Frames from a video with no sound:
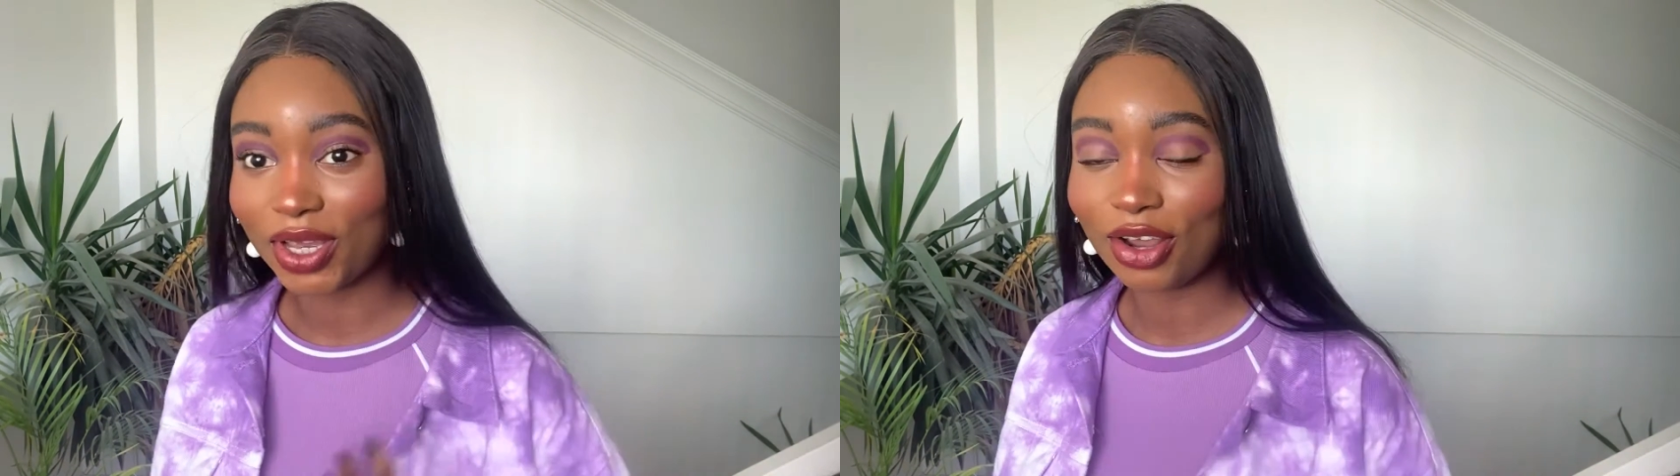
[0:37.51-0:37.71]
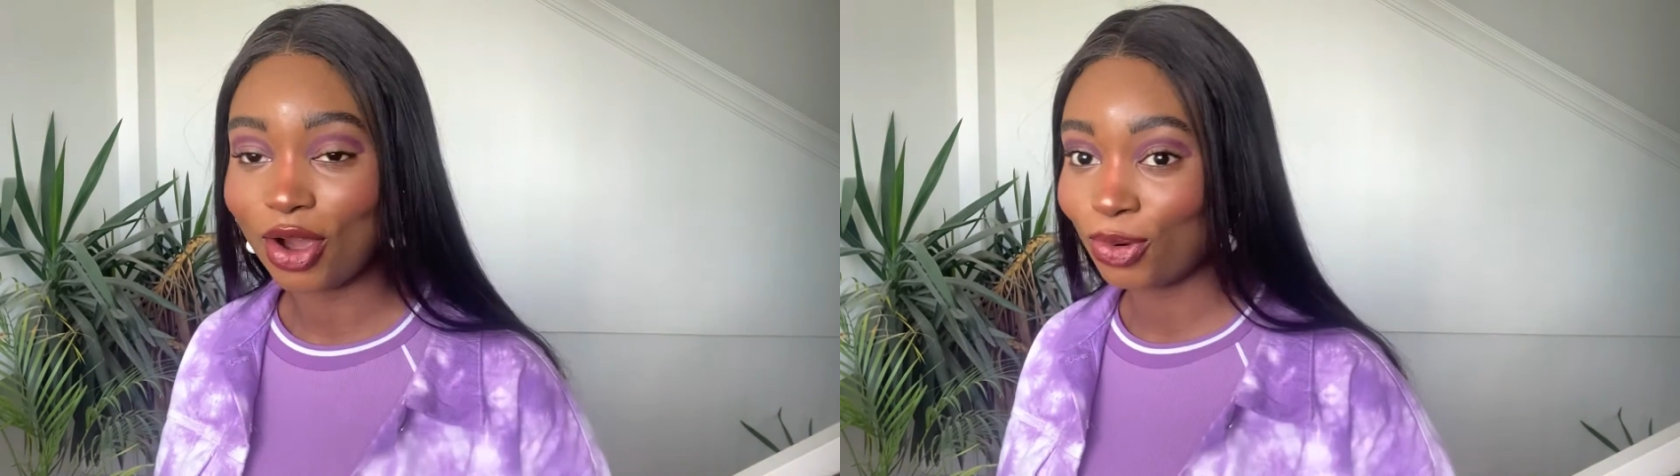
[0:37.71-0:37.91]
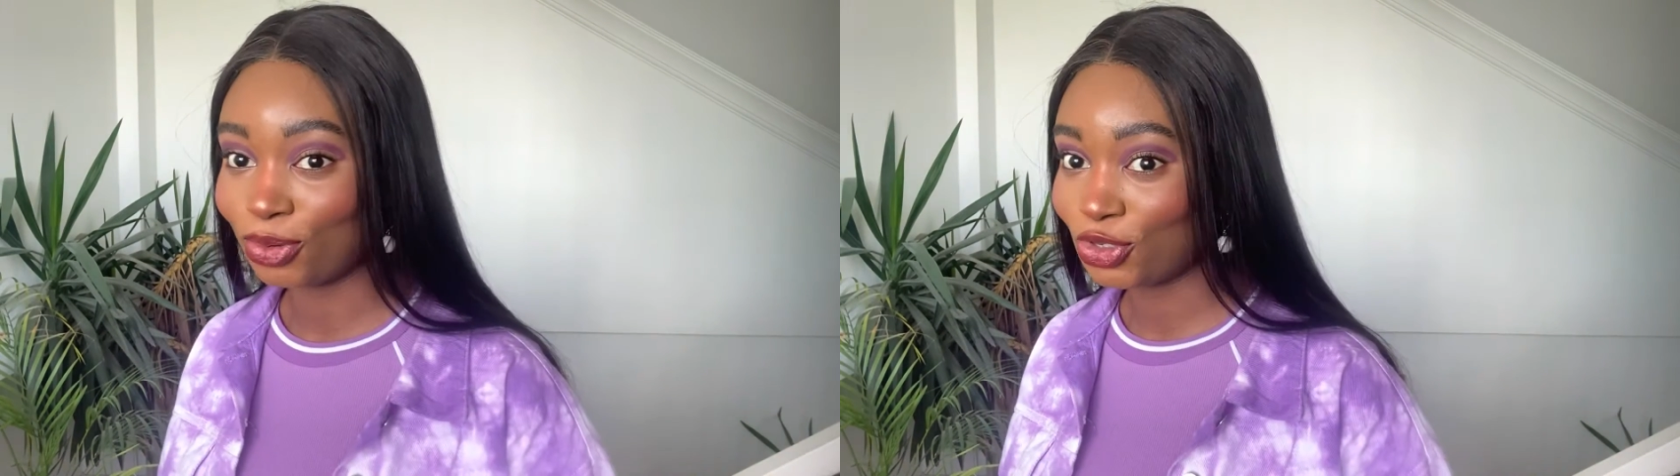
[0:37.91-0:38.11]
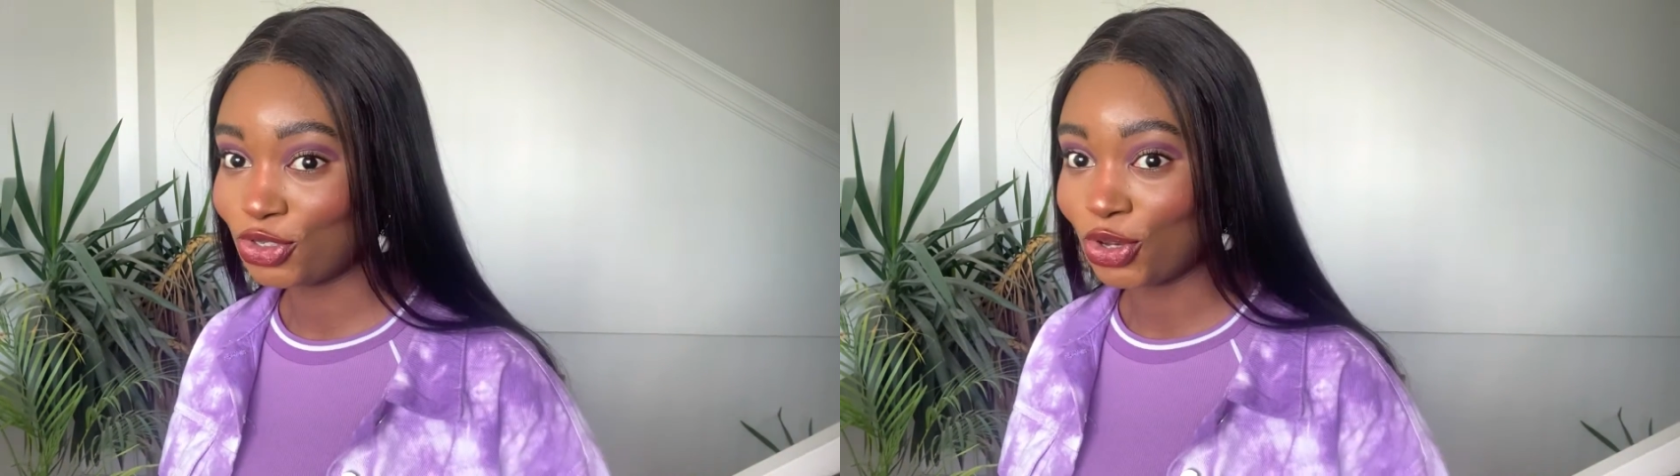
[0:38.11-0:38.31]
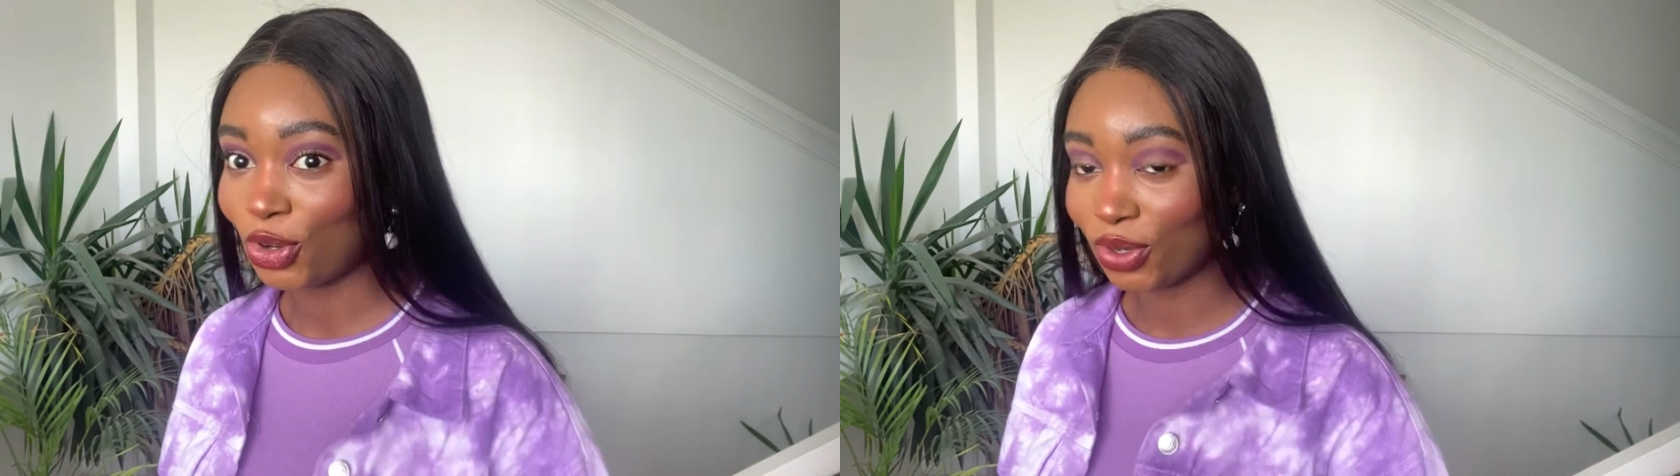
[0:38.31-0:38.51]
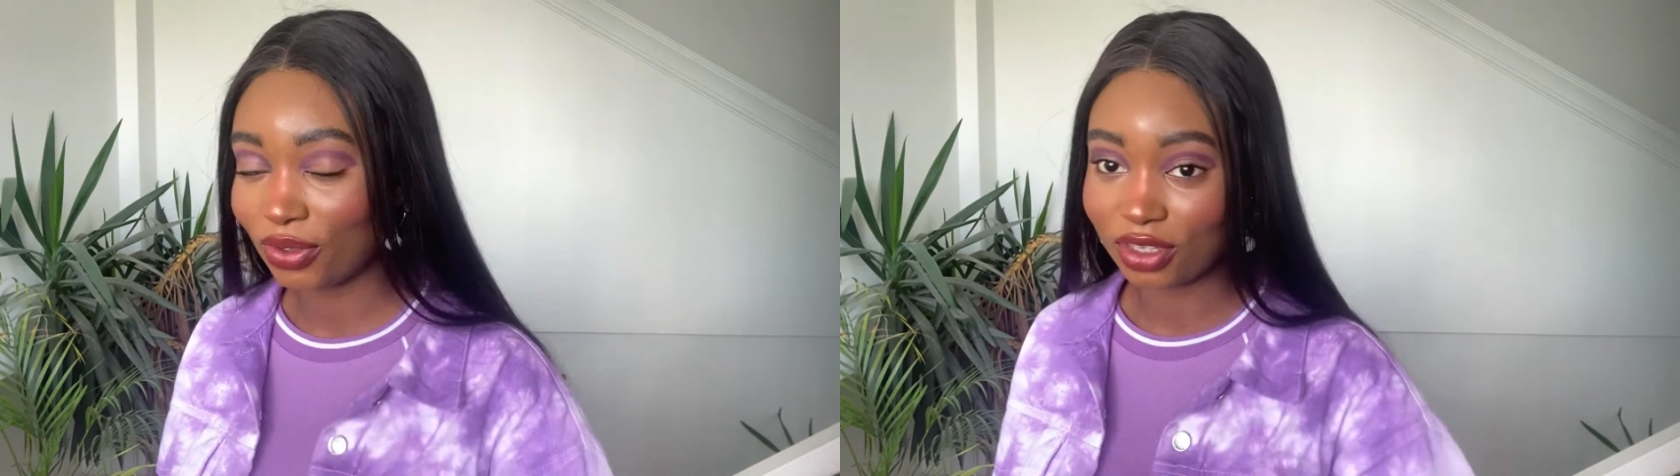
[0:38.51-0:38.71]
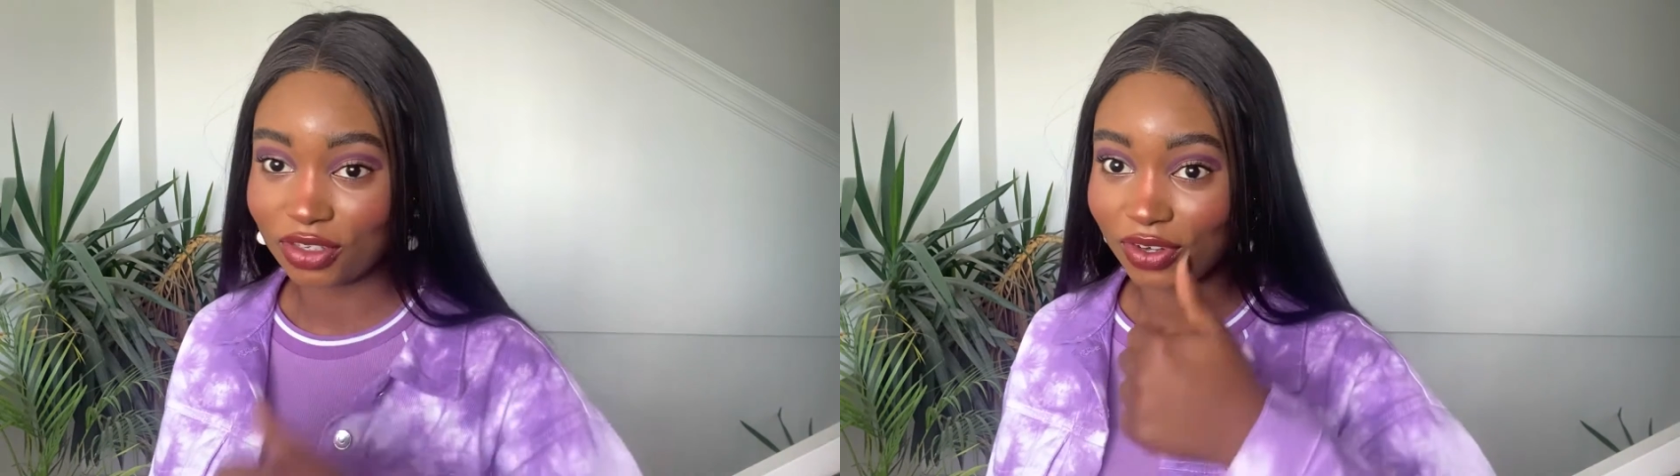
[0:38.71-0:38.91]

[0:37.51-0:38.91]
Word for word: and also give this